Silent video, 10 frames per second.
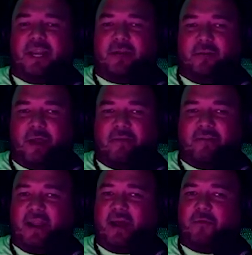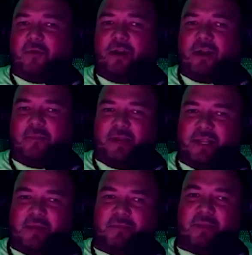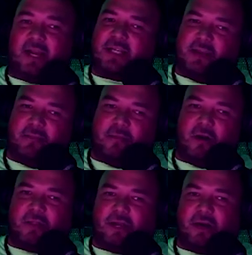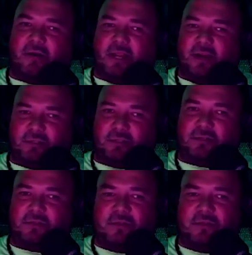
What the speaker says: and it will have a lot more credibility because I'm part of the county council.